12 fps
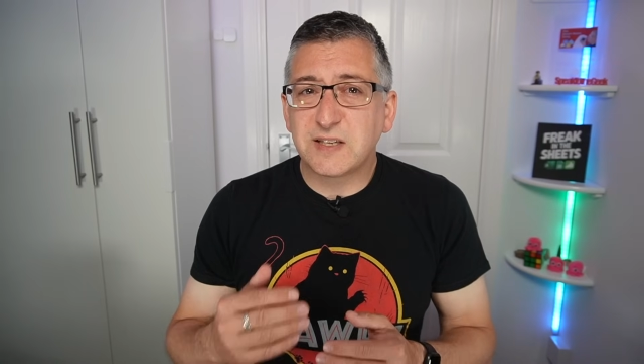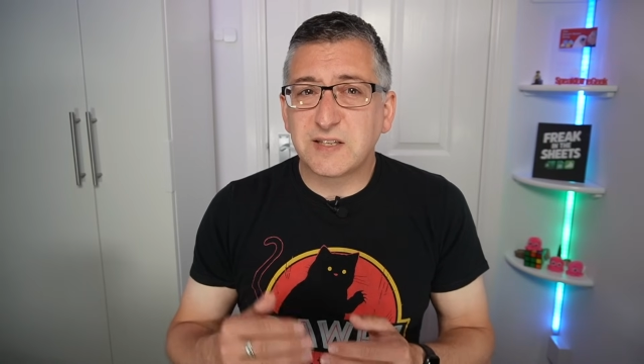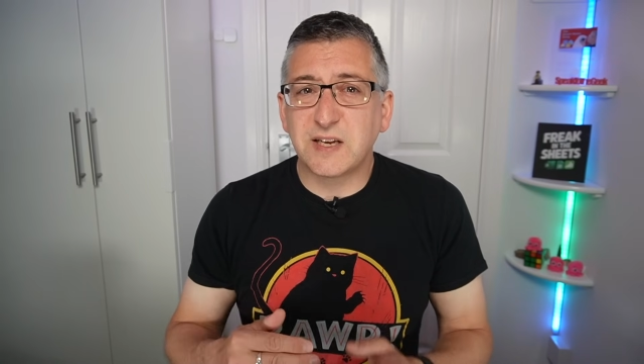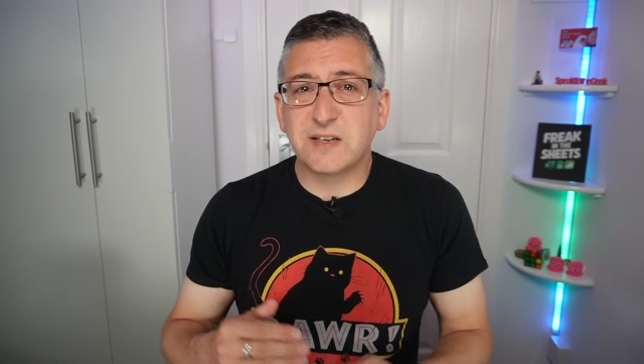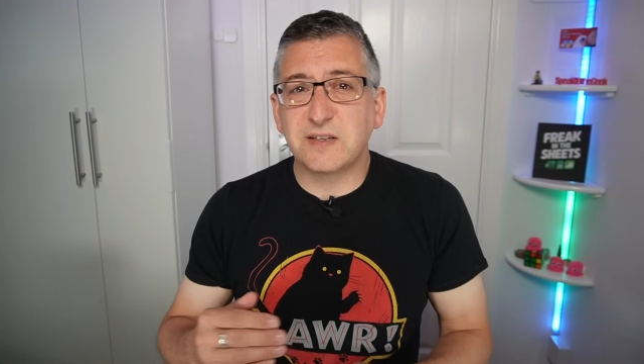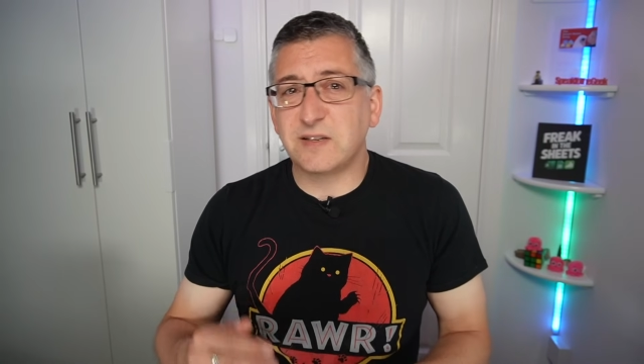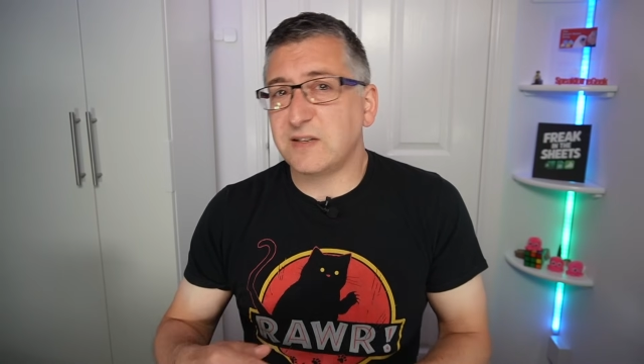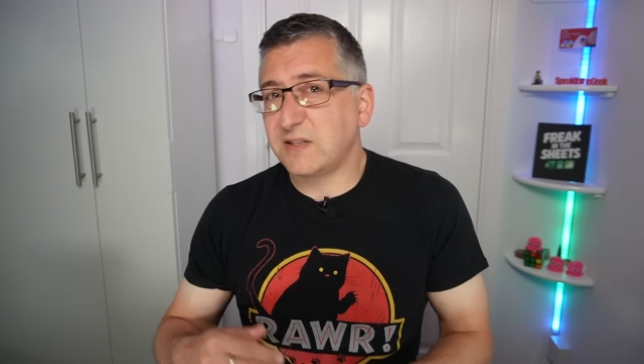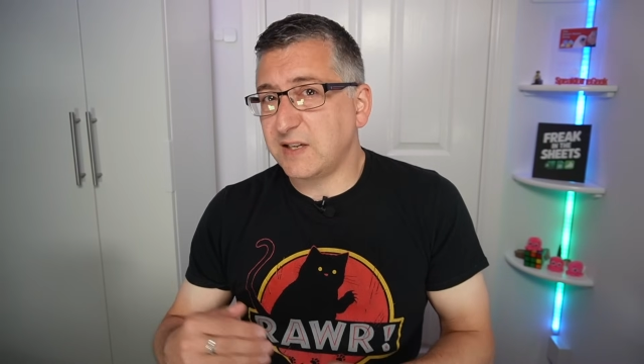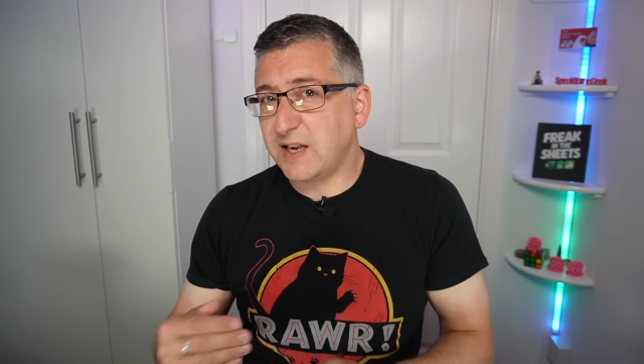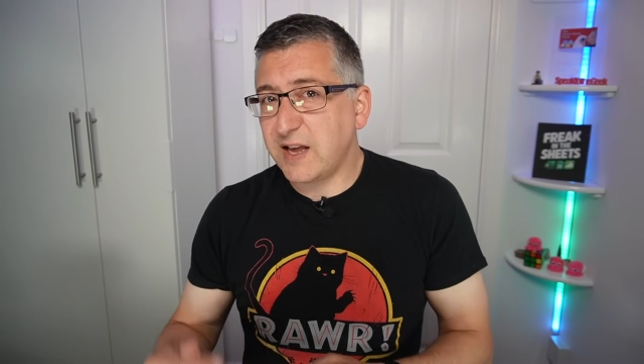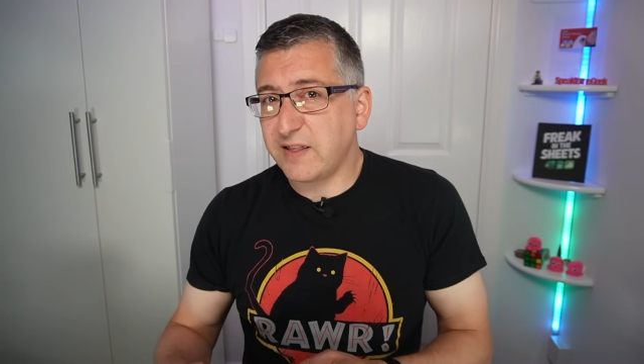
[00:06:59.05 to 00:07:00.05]
sensors
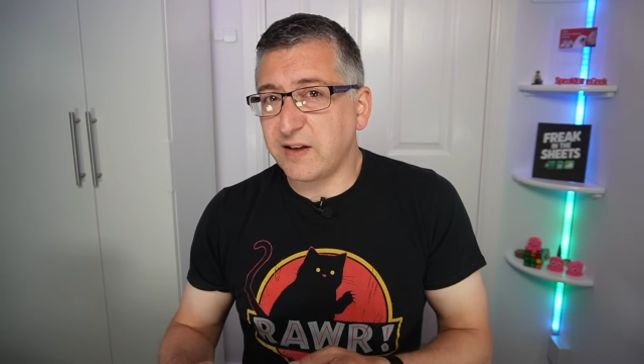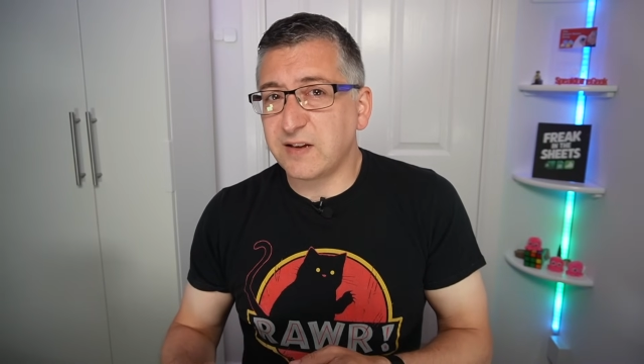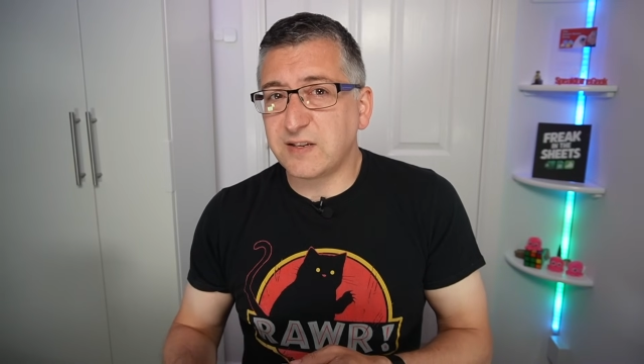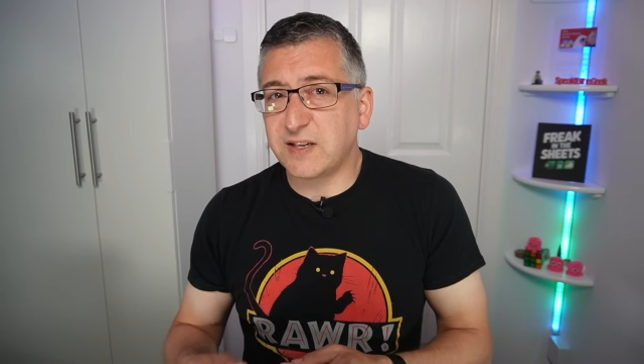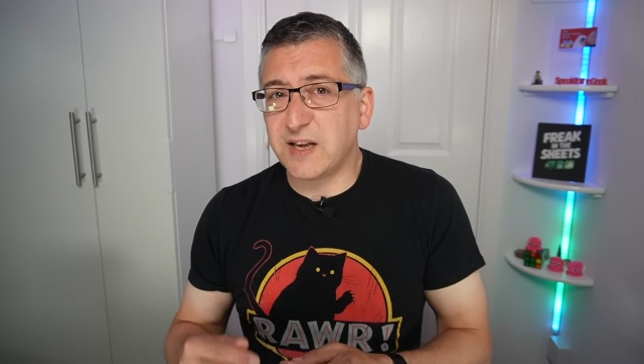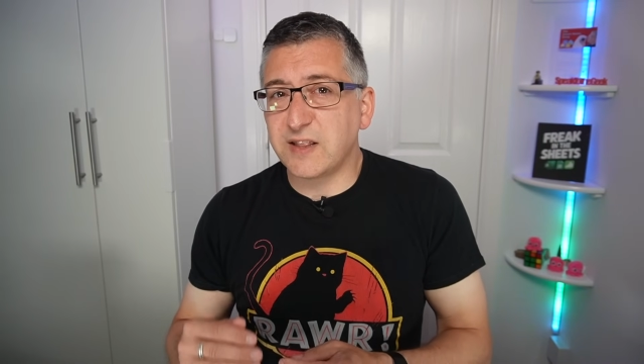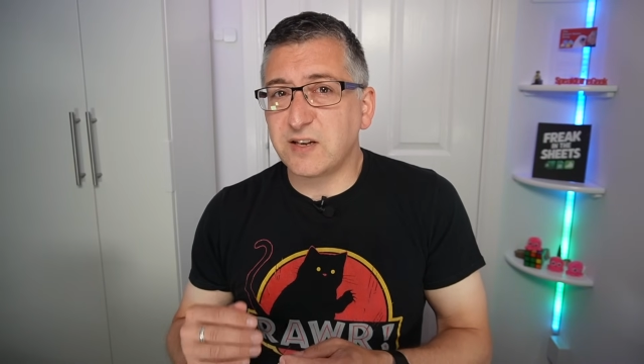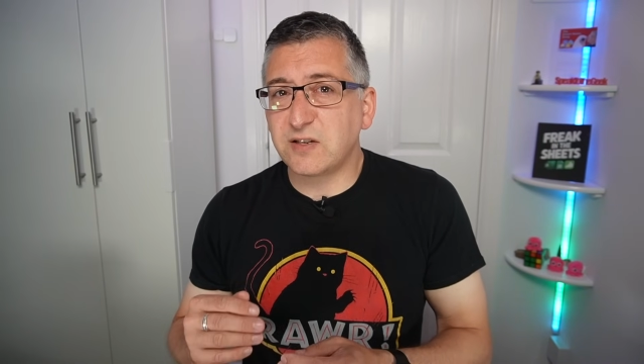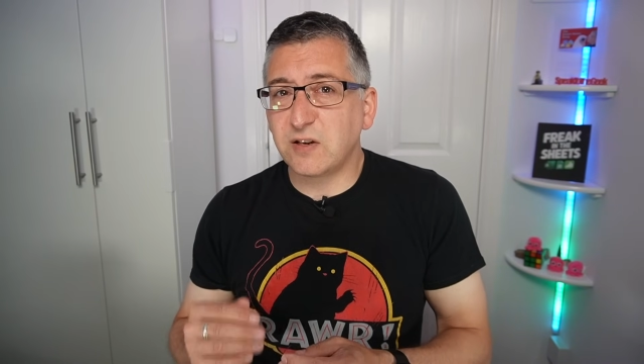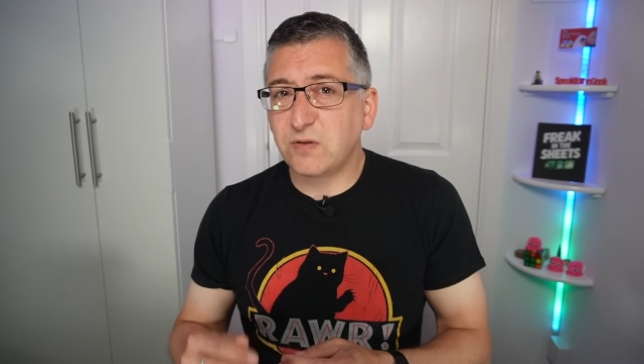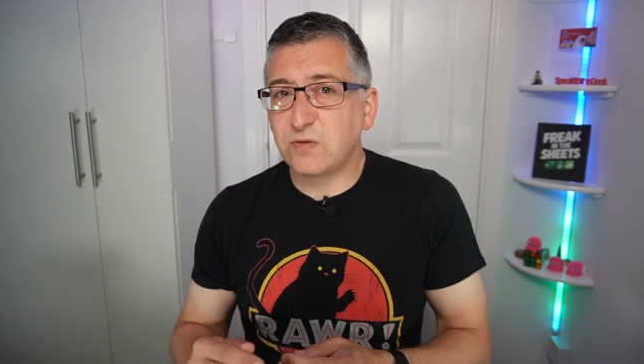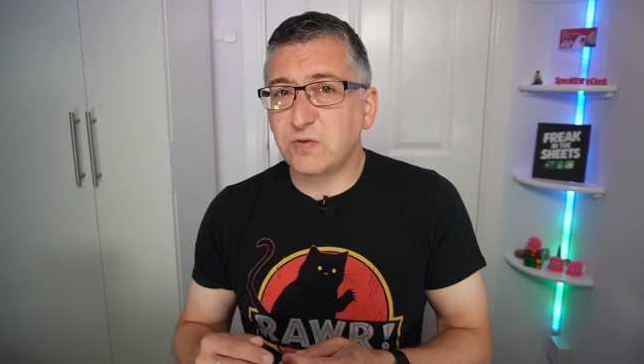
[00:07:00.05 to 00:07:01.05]
together to get the
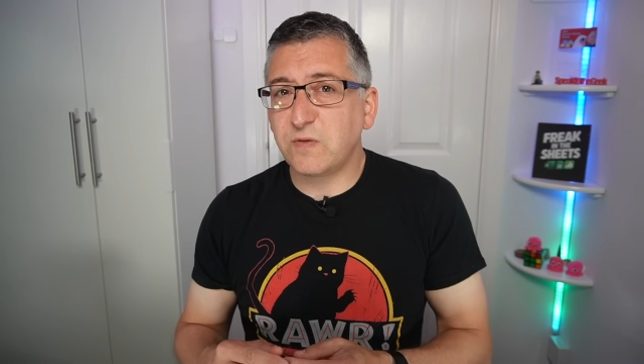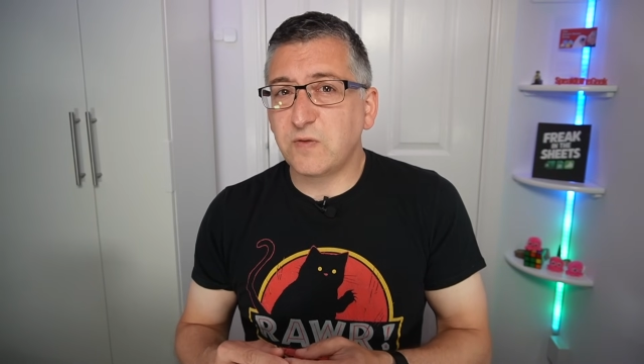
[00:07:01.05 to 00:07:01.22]
total